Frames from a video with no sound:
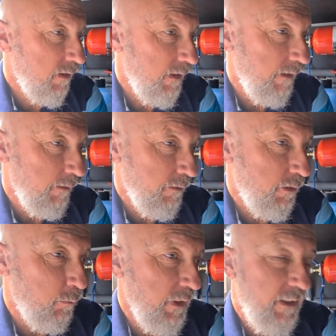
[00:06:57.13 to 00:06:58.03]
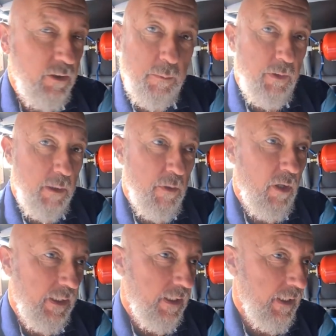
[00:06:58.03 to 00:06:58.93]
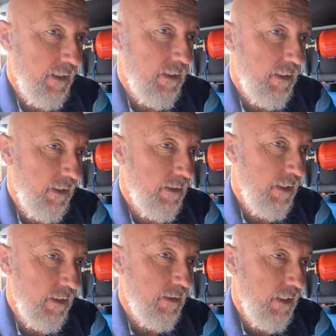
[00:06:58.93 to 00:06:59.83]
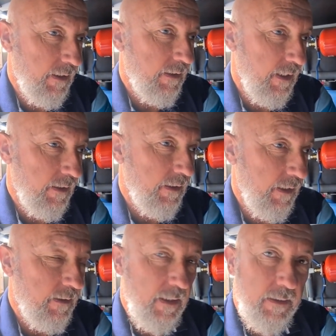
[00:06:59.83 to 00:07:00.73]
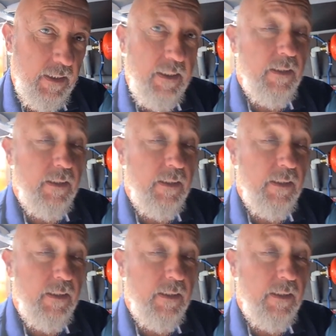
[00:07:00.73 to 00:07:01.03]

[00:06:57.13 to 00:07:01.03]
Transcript: It used to wake us up in the morning, click, click, click, click, click, click, click, click.